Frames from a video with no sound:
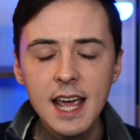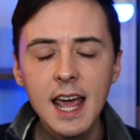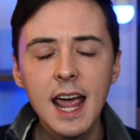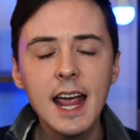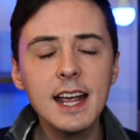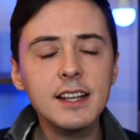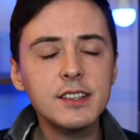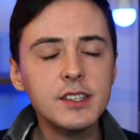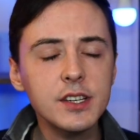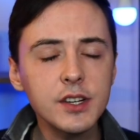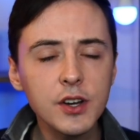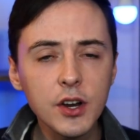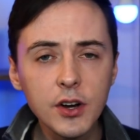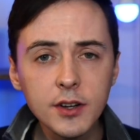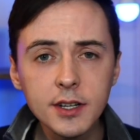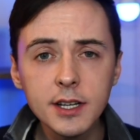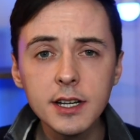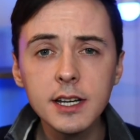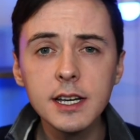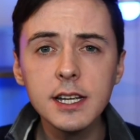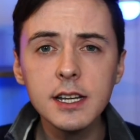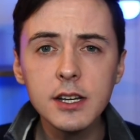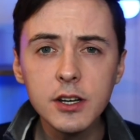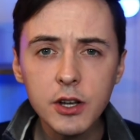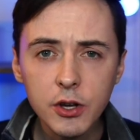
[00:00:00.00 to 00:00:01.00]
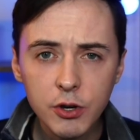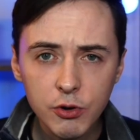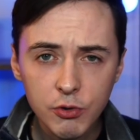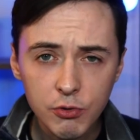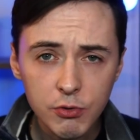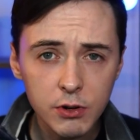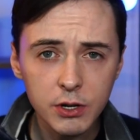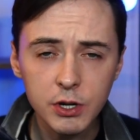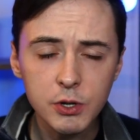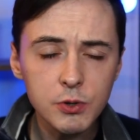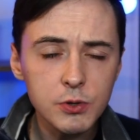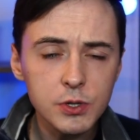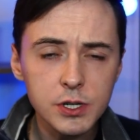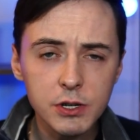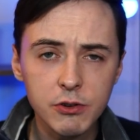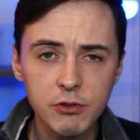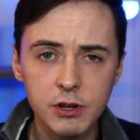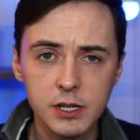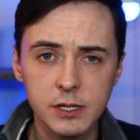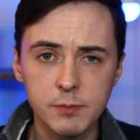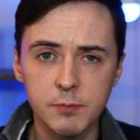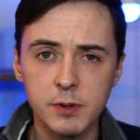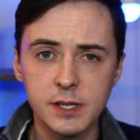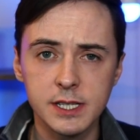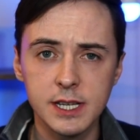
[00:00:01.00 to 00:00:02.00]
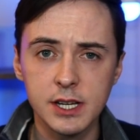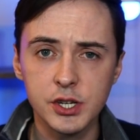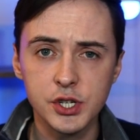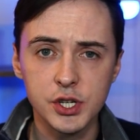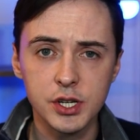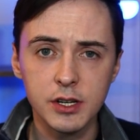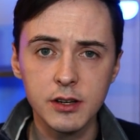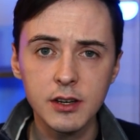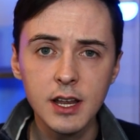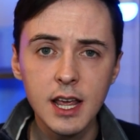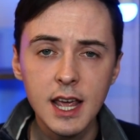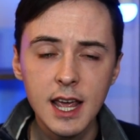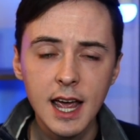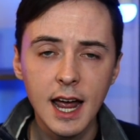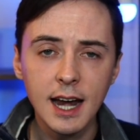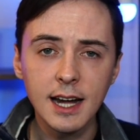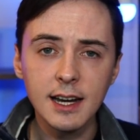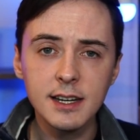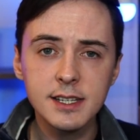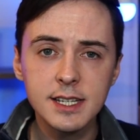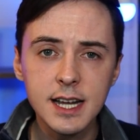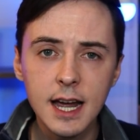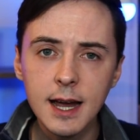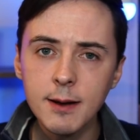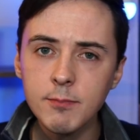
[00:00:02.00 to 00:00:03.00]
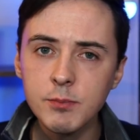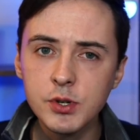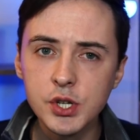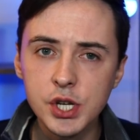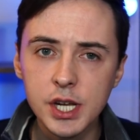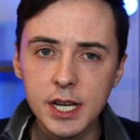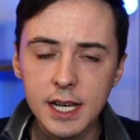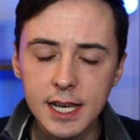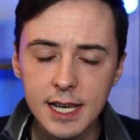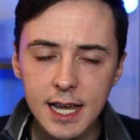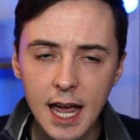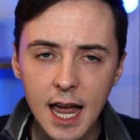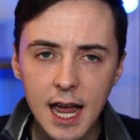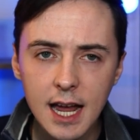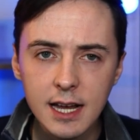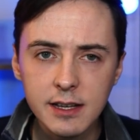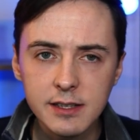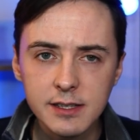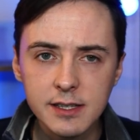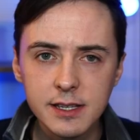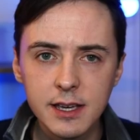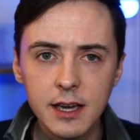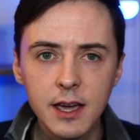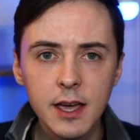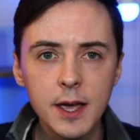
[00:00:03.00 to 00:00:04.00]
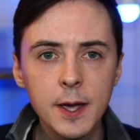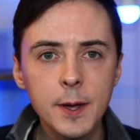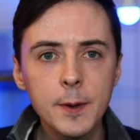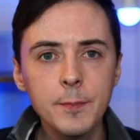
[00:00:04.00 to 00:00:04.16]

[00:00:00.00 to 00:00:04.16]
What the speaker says: It's an utterly ludicrous position and a damn cheeky ask.